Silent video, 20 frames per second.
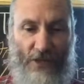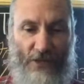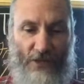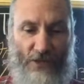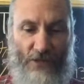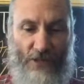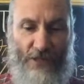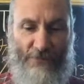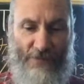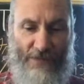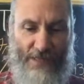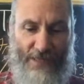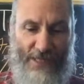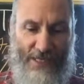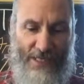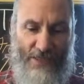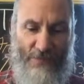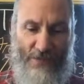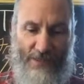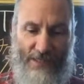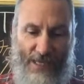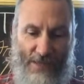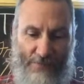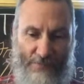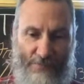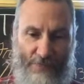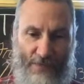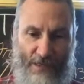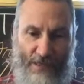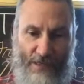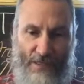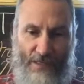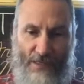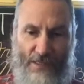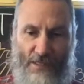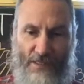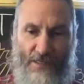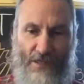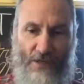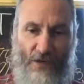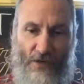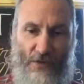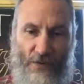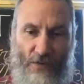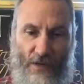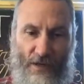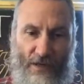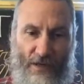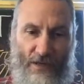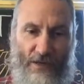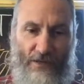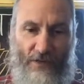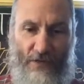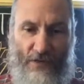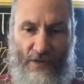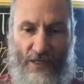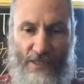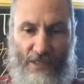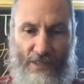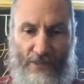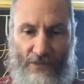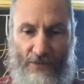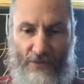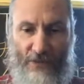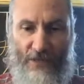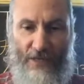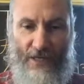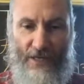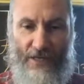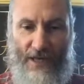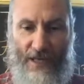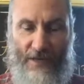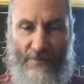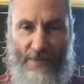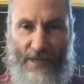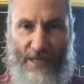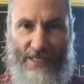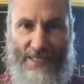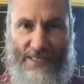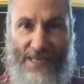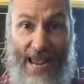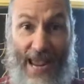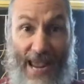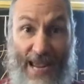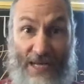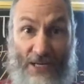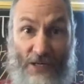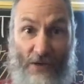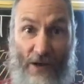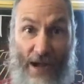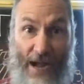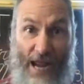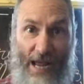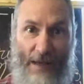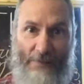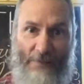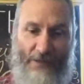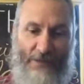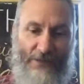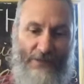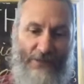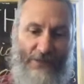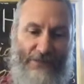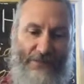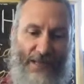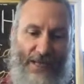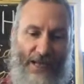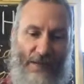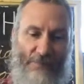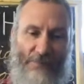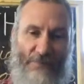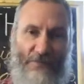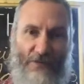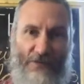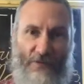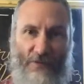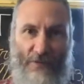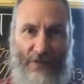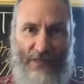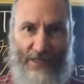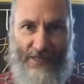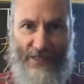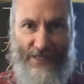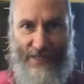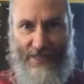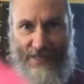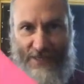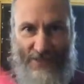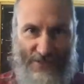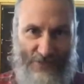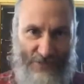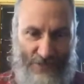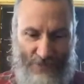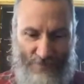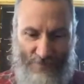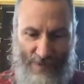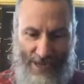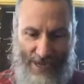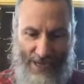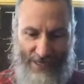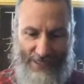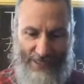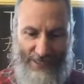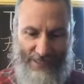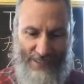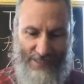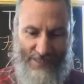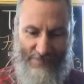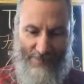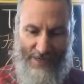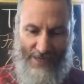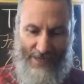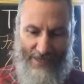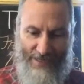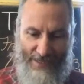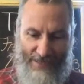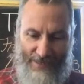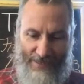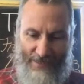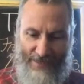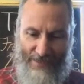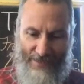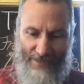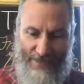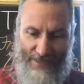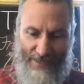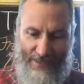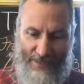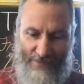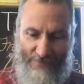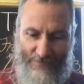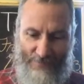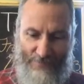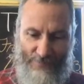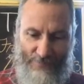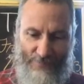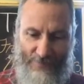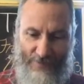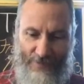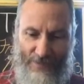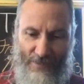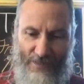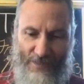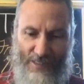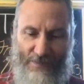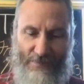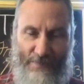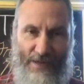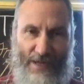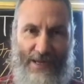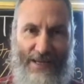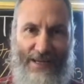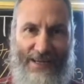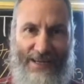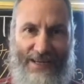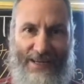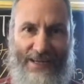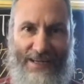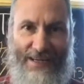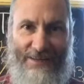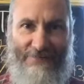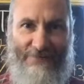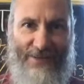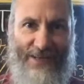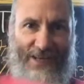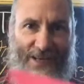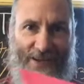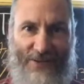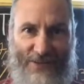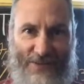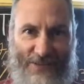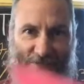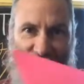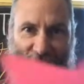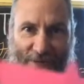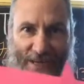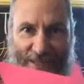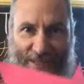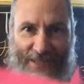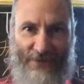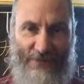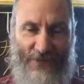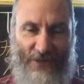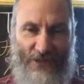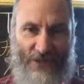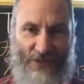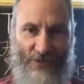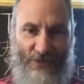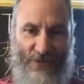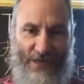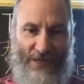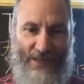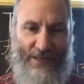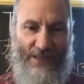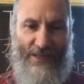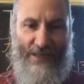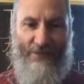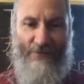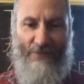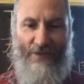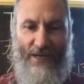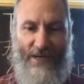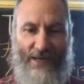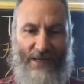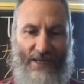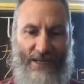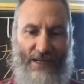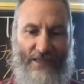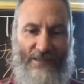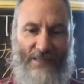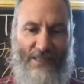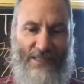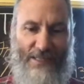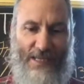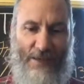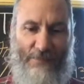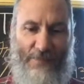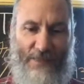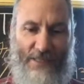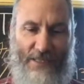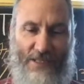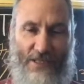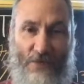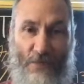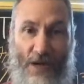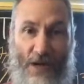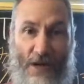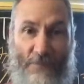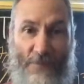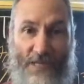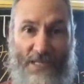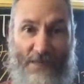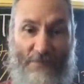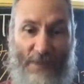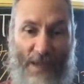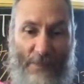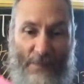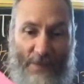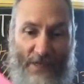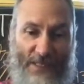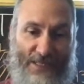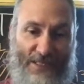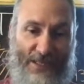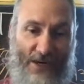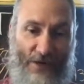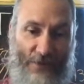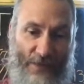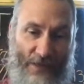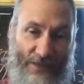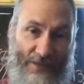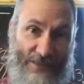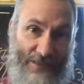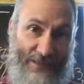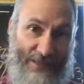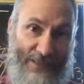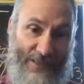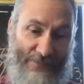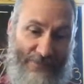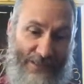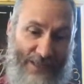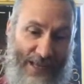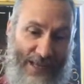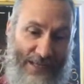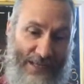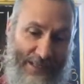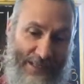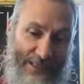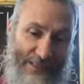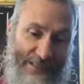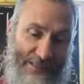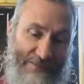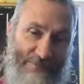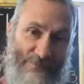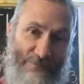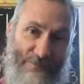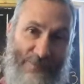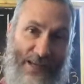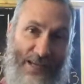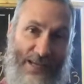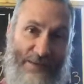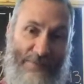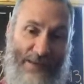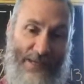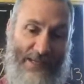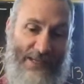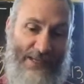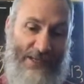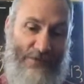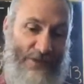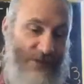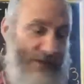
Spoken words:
do different things with them. So you can look on how to make a tangram. You can look that up if you don't want to search back into my videos to find the original one where I cut this up. It's a square piece of paper to start with. I'll give you that hint. We had to make it into a